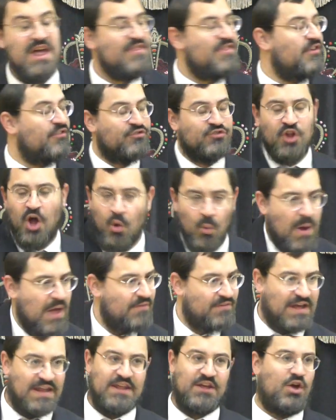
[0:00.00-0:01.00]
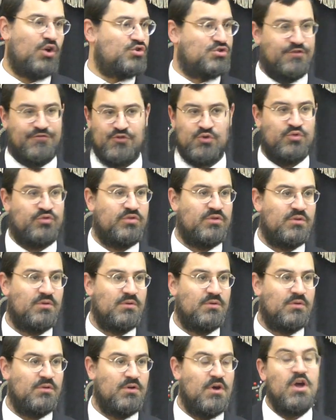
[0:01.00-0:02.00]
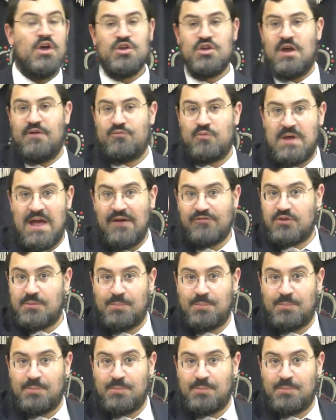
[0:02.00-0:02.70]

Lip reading: There's no way of getting kosher food. We have